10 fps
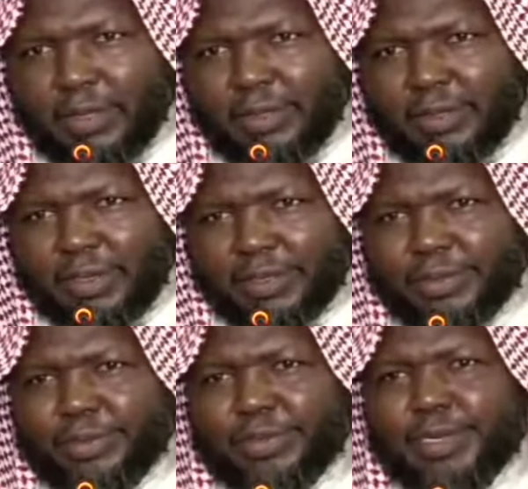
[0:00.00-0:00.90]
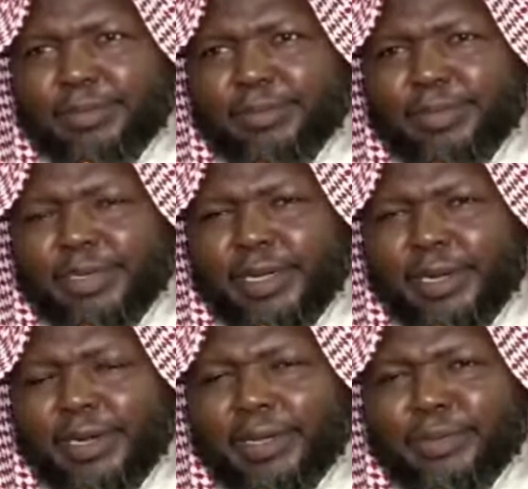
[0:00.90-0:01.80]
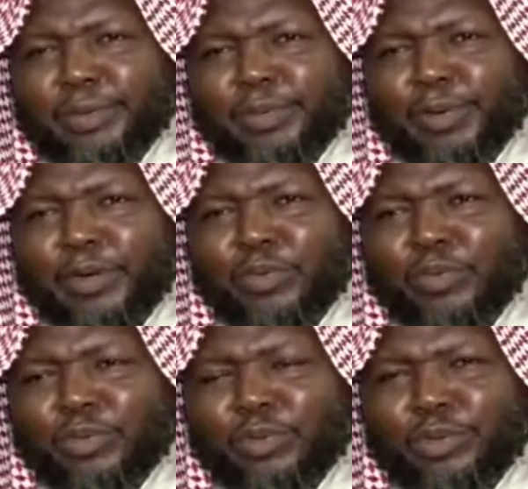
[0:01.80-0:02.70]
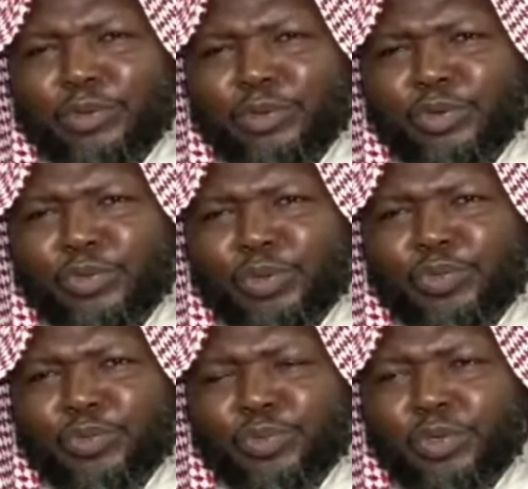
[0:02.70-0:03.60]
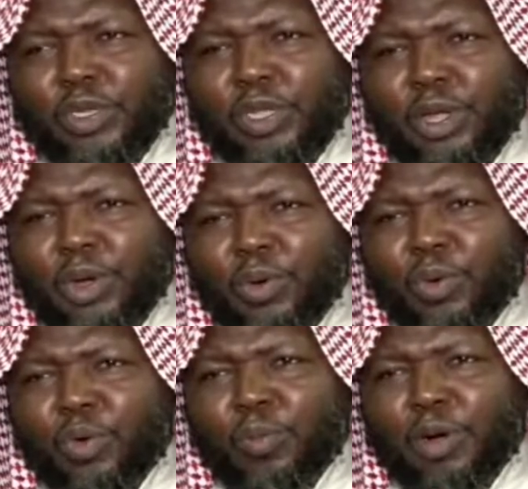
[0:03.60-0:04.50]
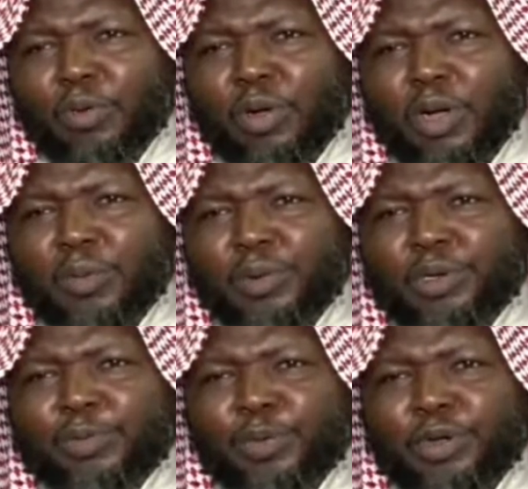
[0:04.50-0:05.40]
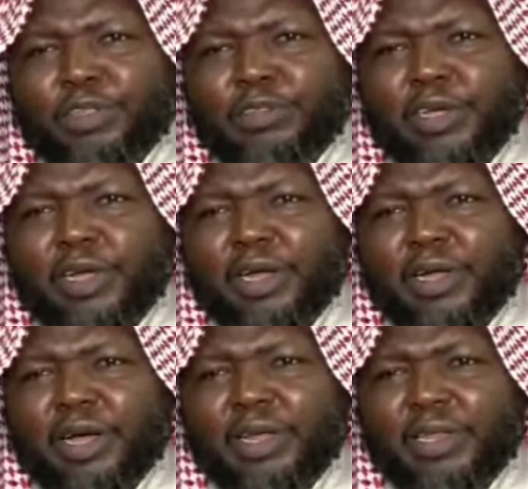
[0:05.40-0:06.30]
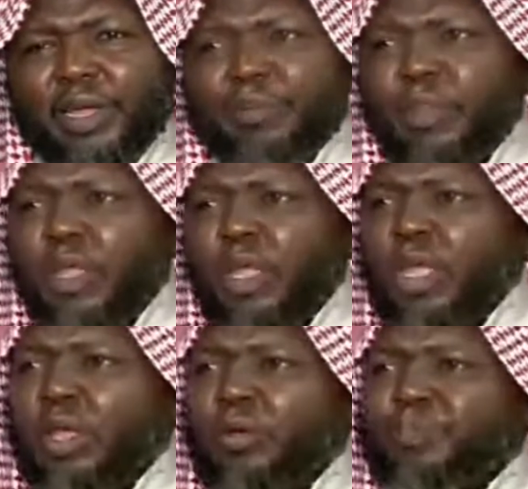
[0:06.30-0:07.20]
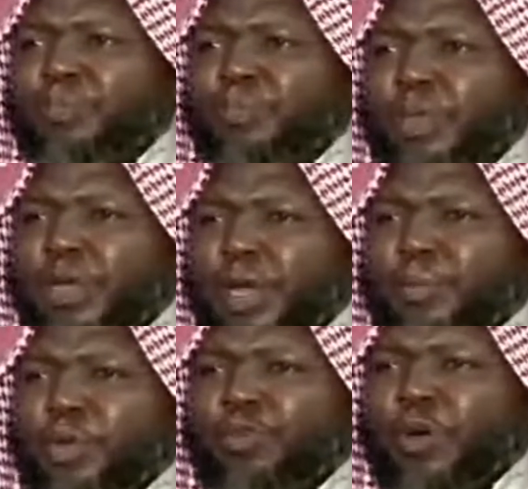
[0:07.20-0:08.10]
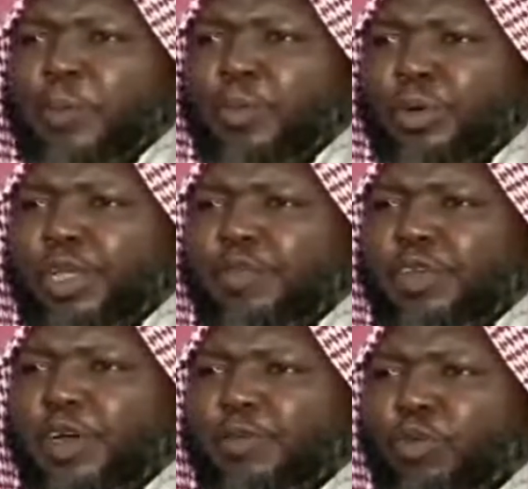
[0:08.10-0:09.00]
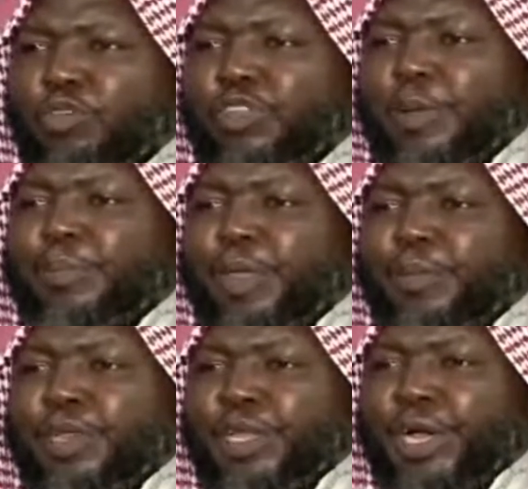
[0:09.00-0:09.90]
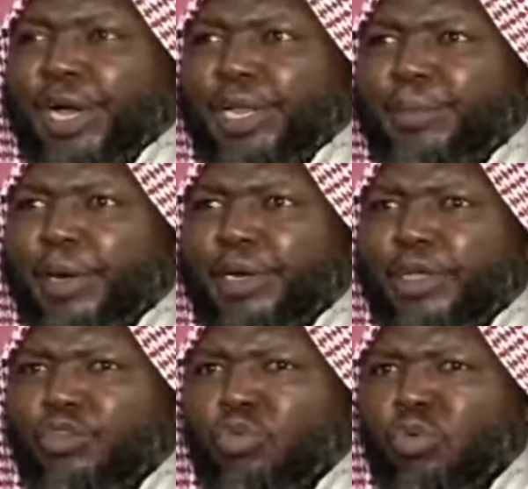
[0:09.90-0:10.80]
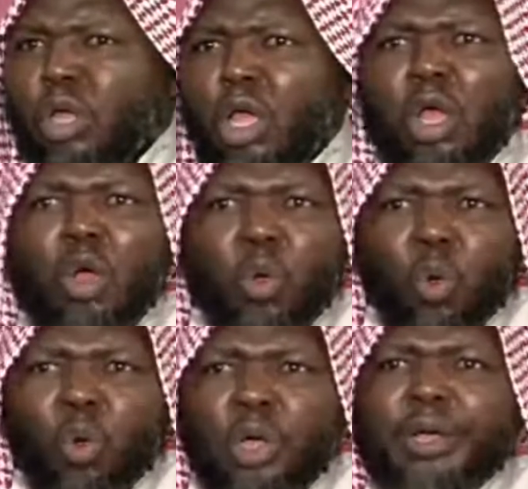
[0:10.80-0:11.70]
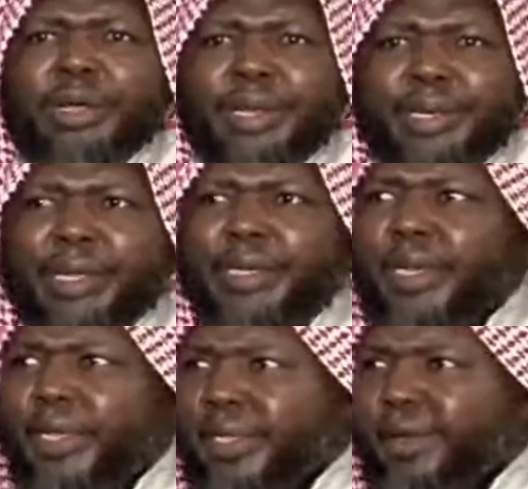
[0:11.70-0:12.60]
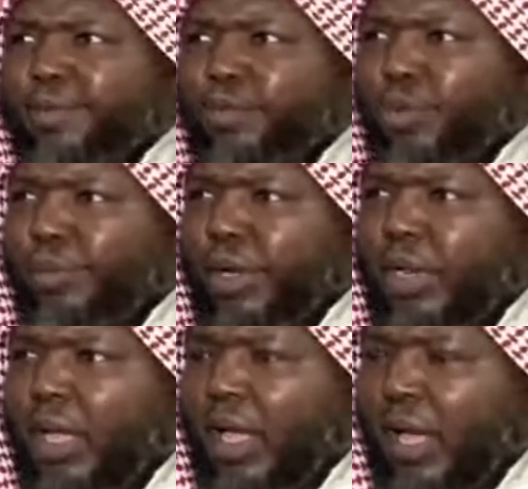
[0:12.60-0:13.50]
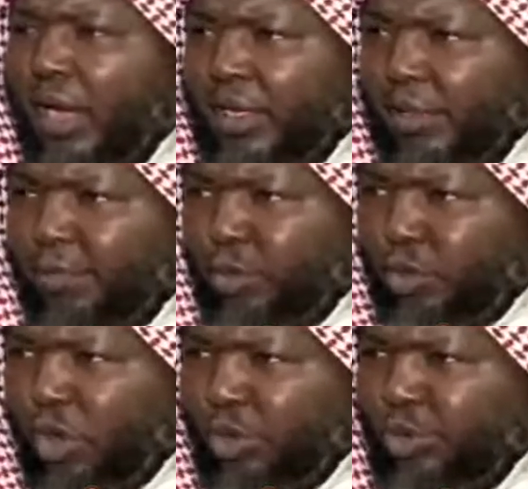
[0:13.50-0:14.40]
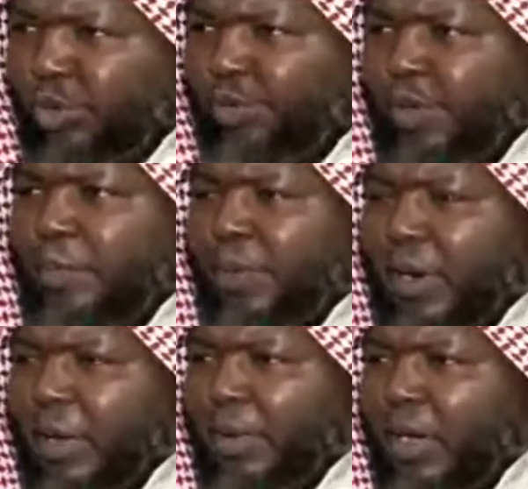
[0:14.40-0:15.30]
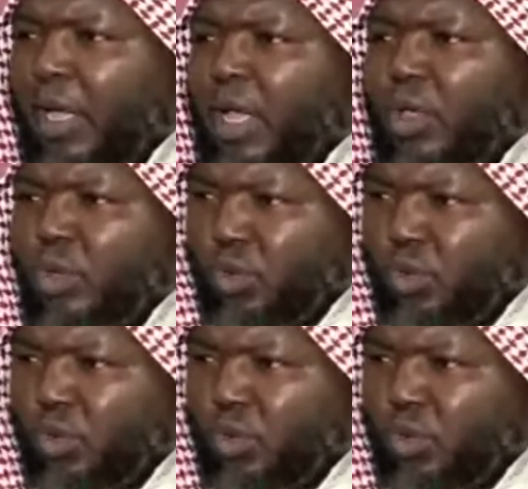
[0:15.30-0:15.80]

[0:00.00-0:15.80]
They give you 10 meter land, you never do something, you know, through a stone. Hukuma go come with the police, they can't carry them. Make a meal, find money, even if outside payment and carry back that stone, go, then take the land again for some man. And if you talk, you don't find palaba, you go